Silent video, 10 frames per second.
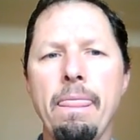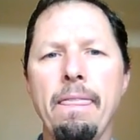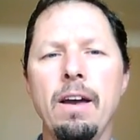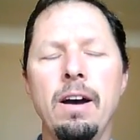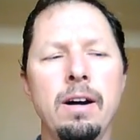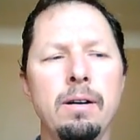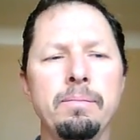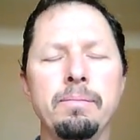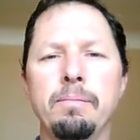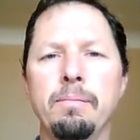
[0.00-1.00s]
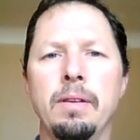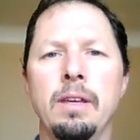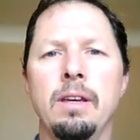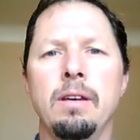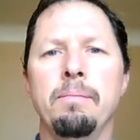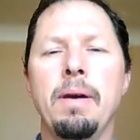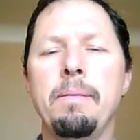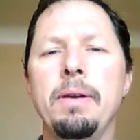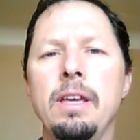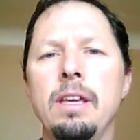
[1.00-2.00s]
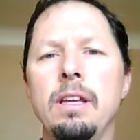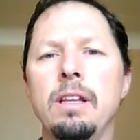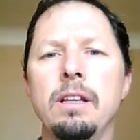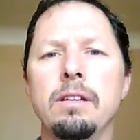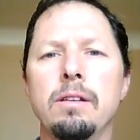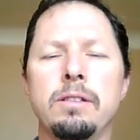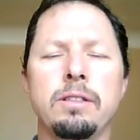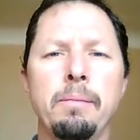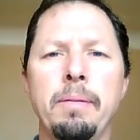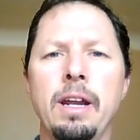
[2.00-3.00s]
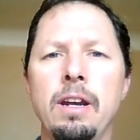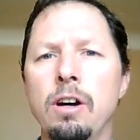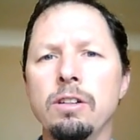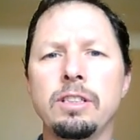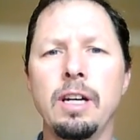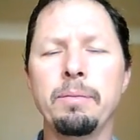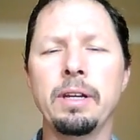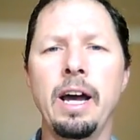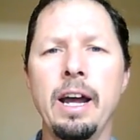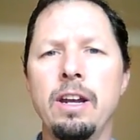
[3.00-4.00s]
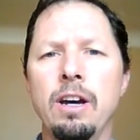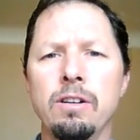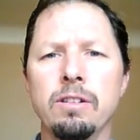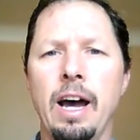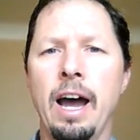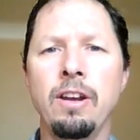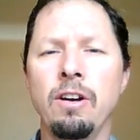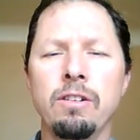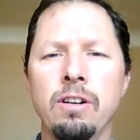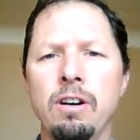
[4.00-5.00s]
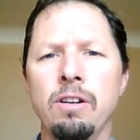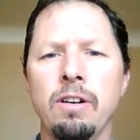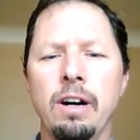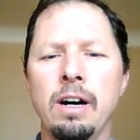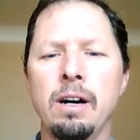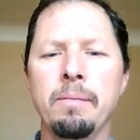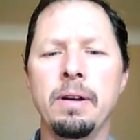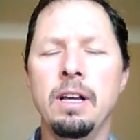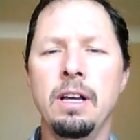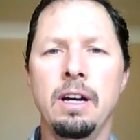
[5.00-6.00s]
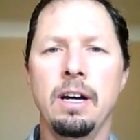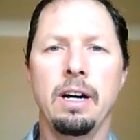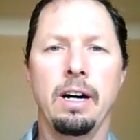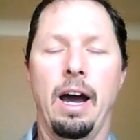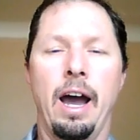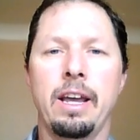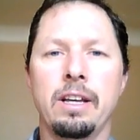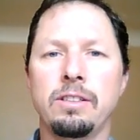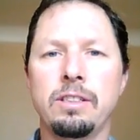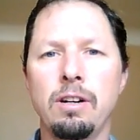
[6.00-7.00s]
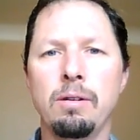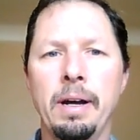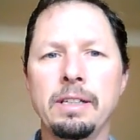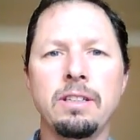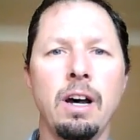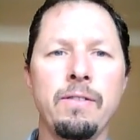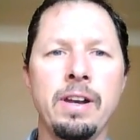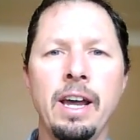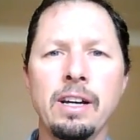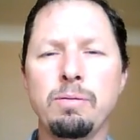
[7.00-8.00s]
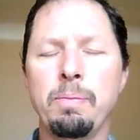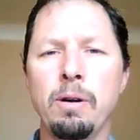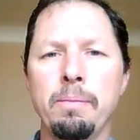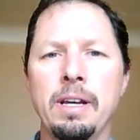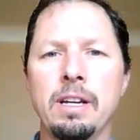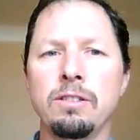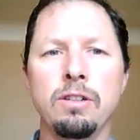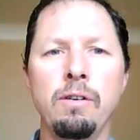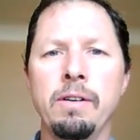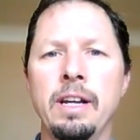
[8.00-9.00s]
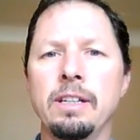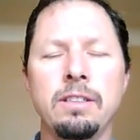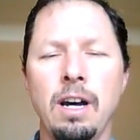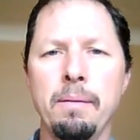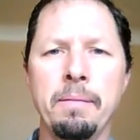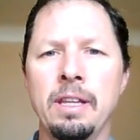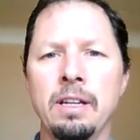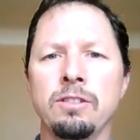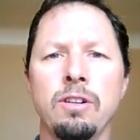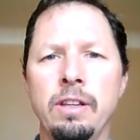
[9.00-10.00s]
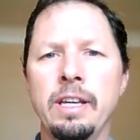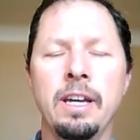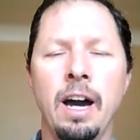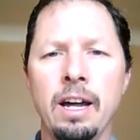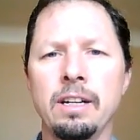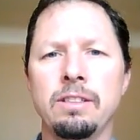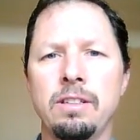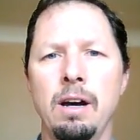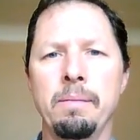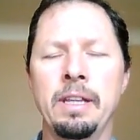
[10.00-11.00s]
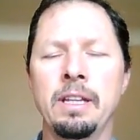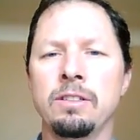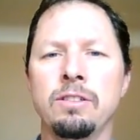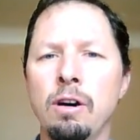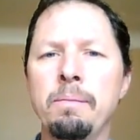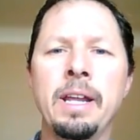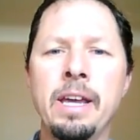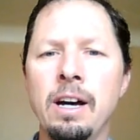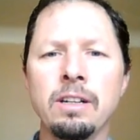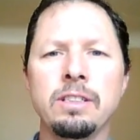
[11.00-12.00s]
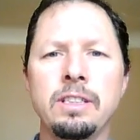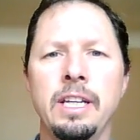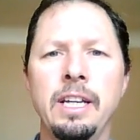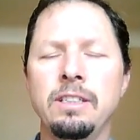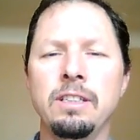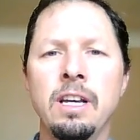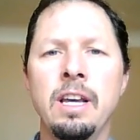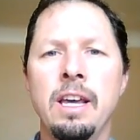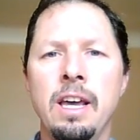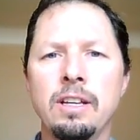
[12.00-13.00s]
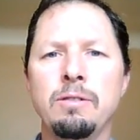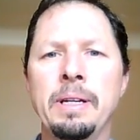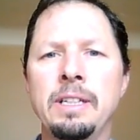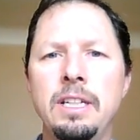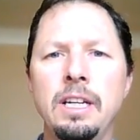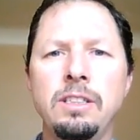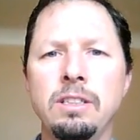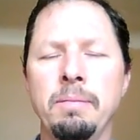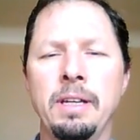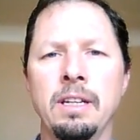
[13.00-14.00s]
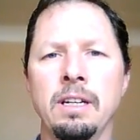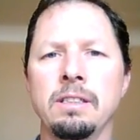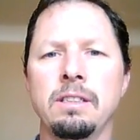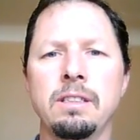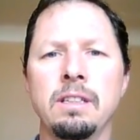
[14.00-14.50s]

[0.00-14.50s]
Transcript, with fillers: Um, maybe somebody knows something I don't. I don't know. Um, I consider myself an expert because no one has taught me this. Only God has taught me this. Nobody else teach, has been teaching me this.